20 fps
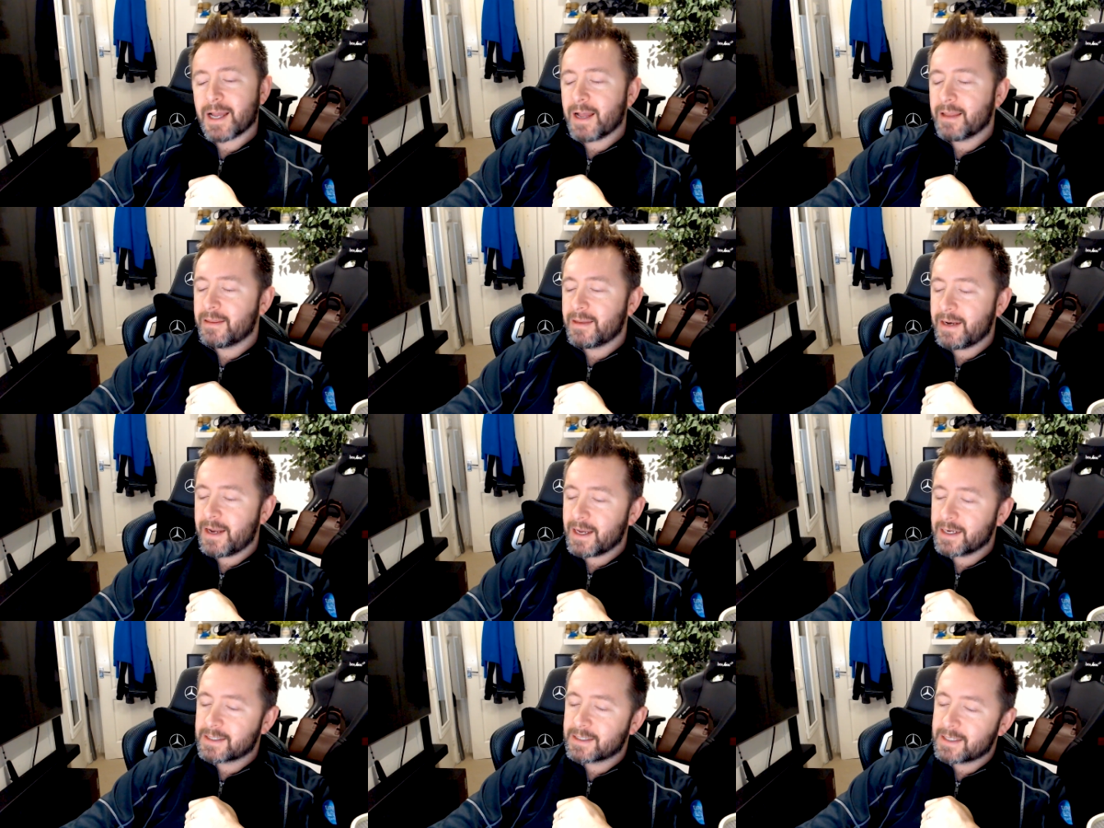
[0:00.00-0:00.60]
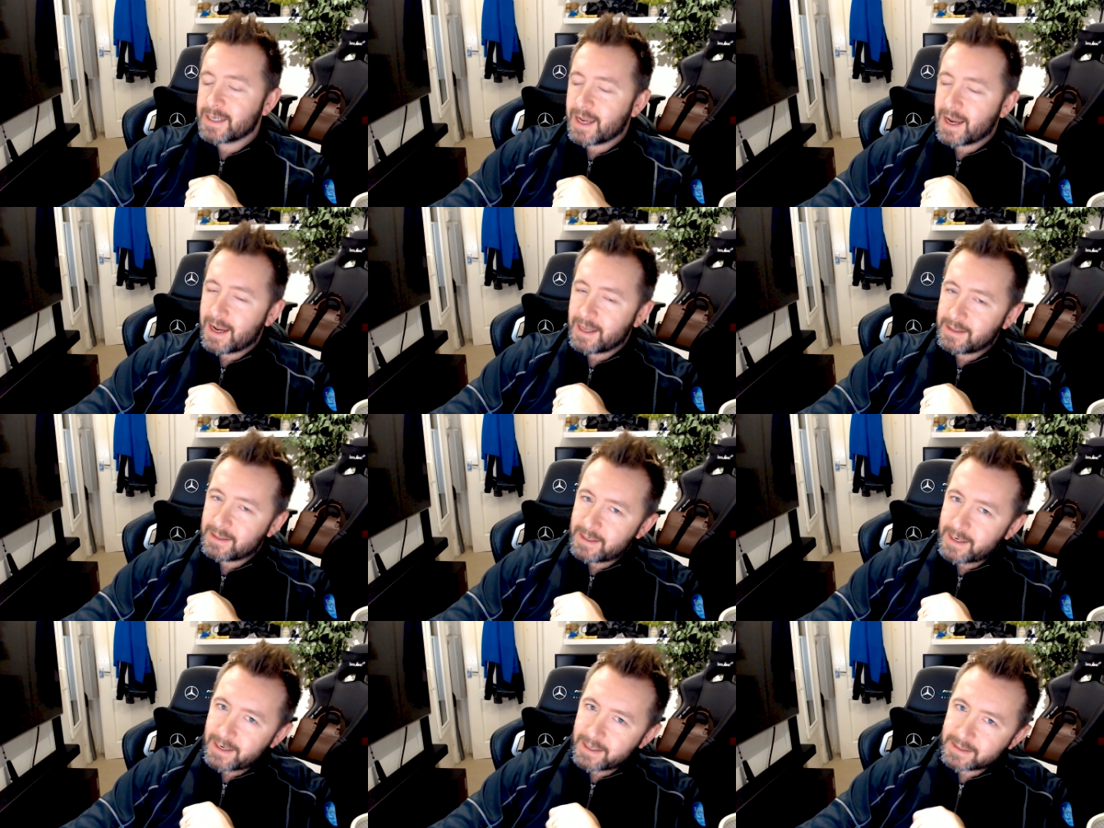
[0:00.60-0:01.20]
and the next,
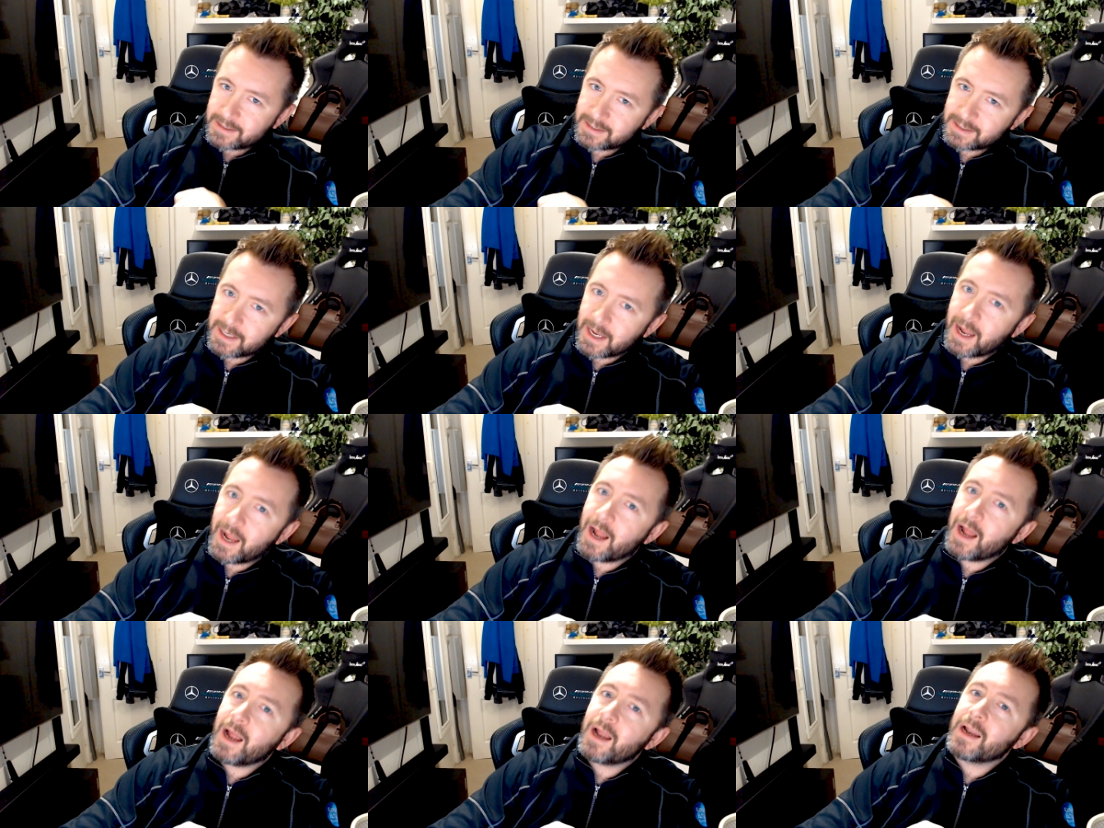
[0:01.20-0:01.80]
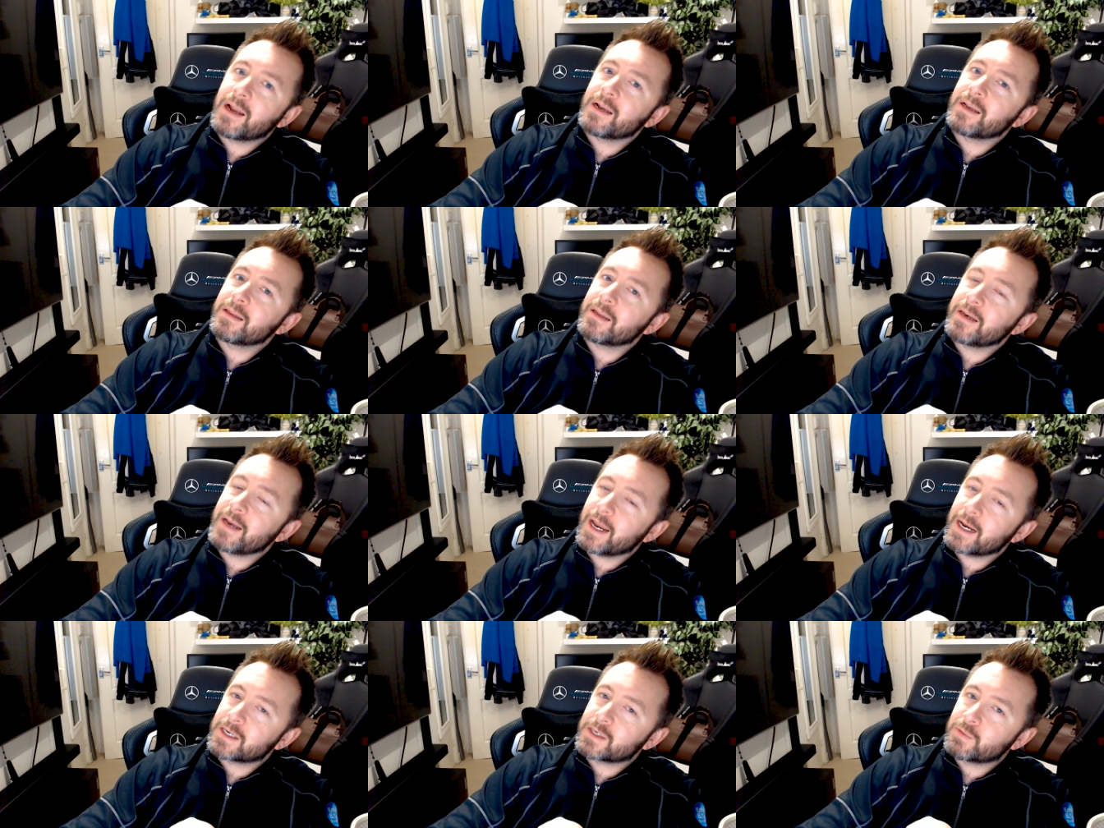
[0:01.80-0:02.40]
and the next, and
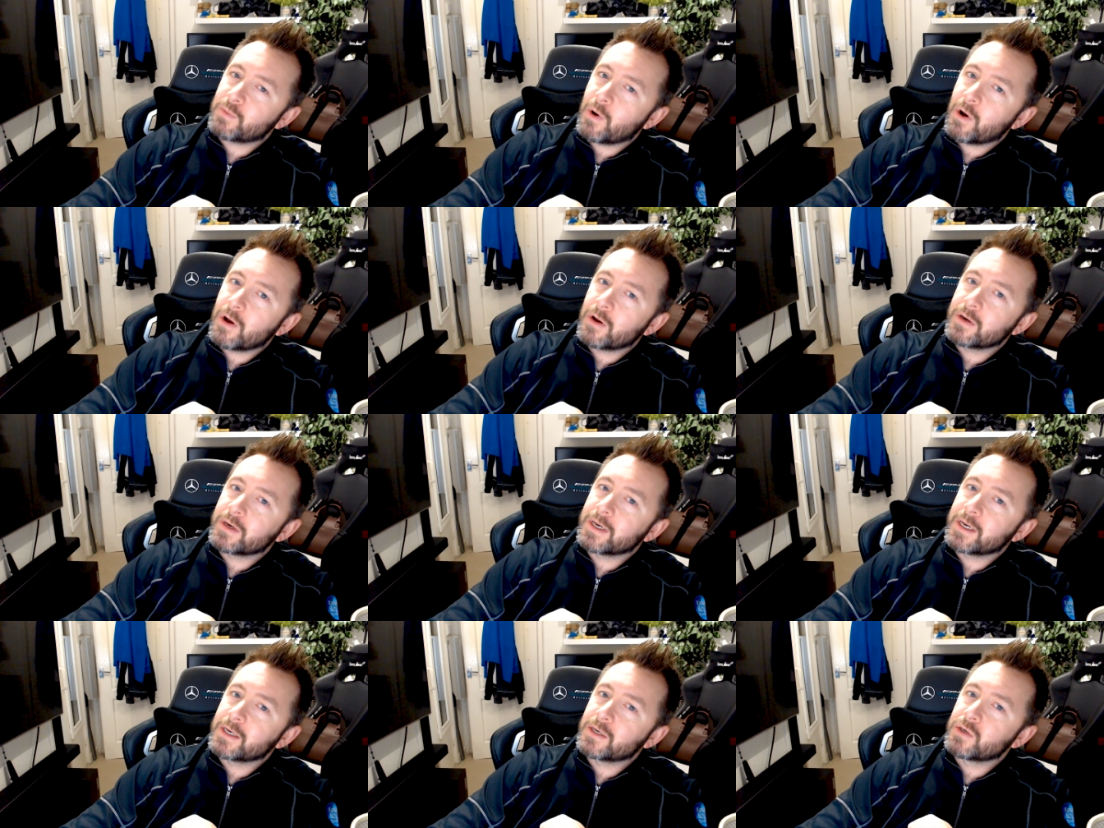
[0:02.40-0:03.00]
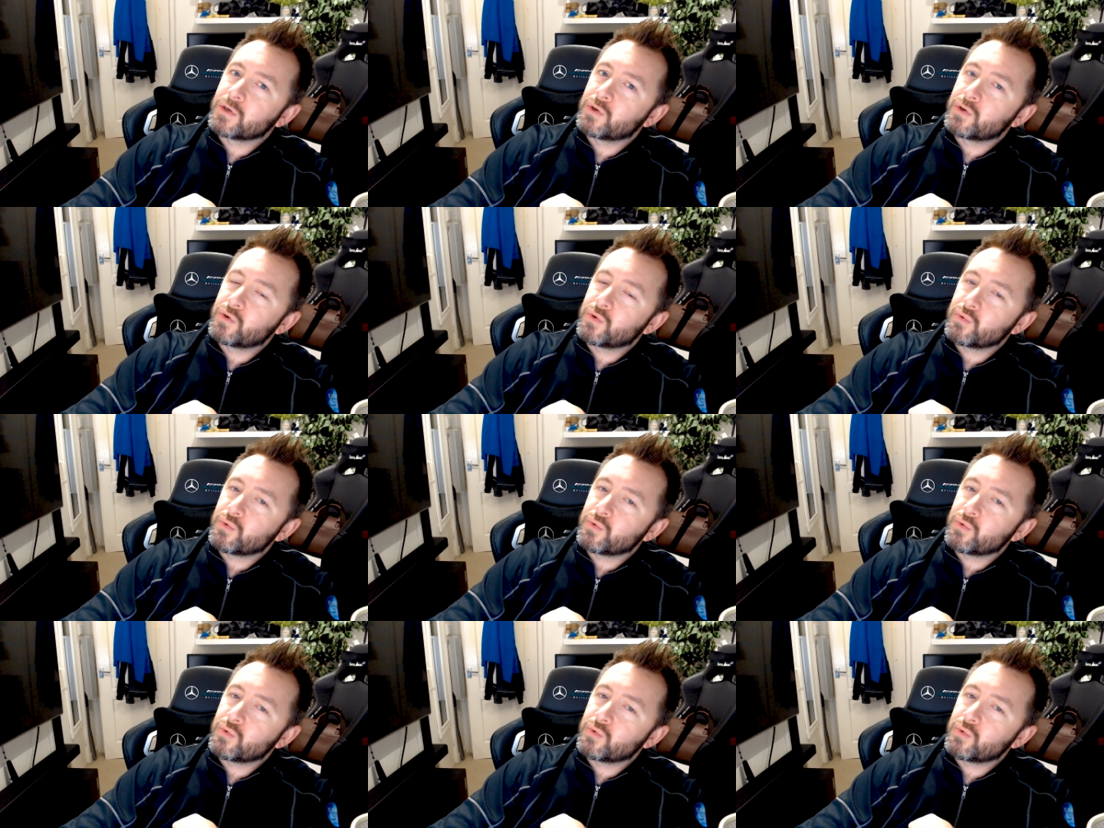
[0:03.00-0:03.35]
the next one in